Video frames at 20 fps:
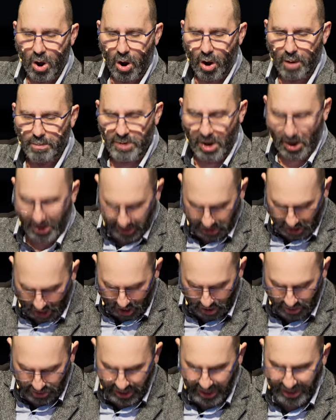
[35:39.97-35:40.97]
I'm going to
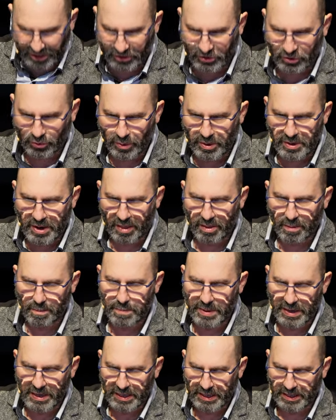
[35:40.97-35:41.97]
go then to another
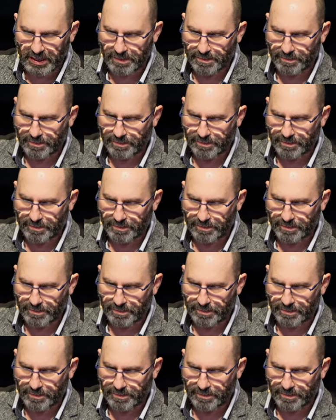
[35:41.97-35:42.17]
biggie,